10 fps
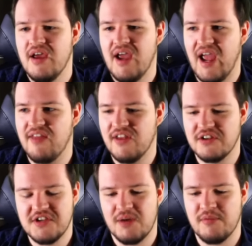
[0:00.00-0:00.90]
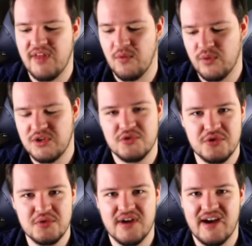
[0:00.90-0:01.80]
And then on top of that, when you
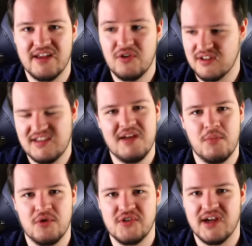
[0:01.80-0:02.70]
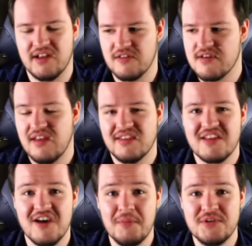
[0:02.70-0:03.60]
do die, you get 10 more seconds.
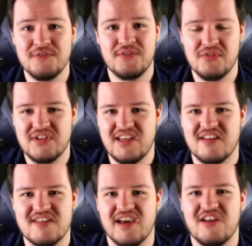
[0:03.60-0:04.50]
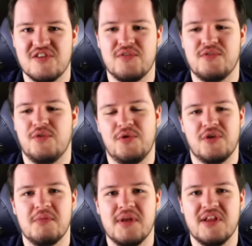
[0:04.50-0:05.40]
That's up to 15 seconds of
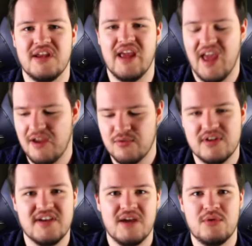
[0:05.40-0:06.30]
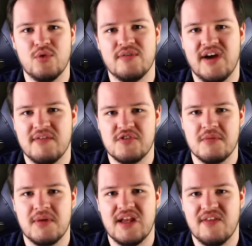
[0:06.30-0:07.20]
invulnerability every time you revive
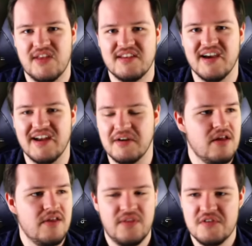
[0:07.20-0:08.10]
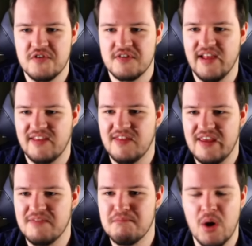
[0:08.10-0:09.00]
somebody and then die. This is like
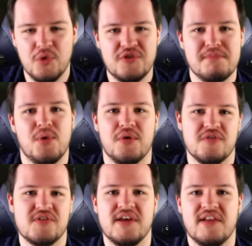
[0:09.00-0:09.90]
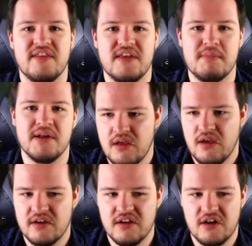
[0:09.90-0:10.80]
the most important skill in the build.
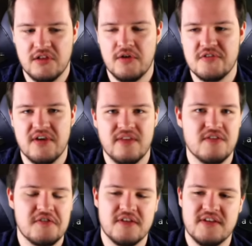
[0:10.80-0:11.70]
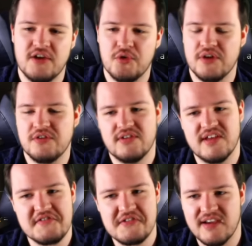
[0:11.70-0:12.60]
Alongside this in the tank tree, I took
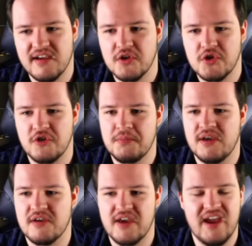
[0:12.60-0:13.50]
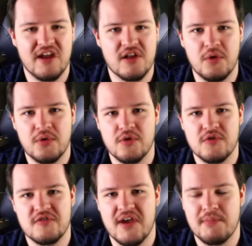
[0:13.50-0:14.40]
Disengage just because I hate cloakers
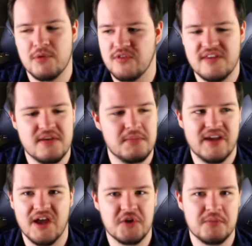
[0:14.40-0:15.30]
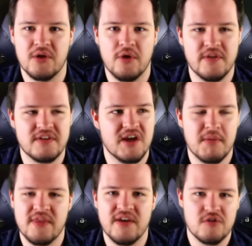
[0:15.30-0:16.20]
and zappers. They seem to catch me out all the time.
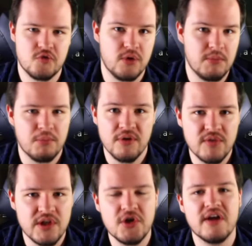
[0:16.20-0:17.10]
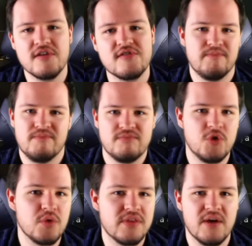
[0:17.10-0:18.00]
I think it's streamer privilege, honestly.
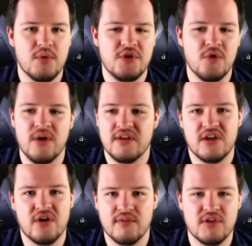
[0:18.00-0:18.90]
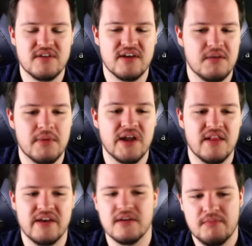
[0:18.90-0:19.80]
Do with that what you will. You don't have to take it, but I
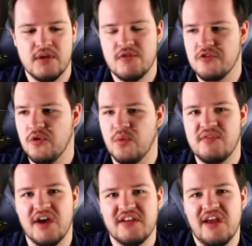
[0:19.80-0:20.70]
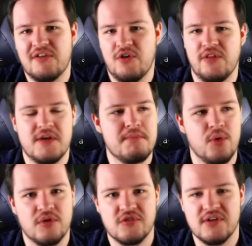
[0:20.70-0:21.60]
like it. So we've gotten out of all the
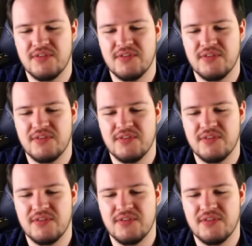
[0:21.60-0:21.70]
important stuff.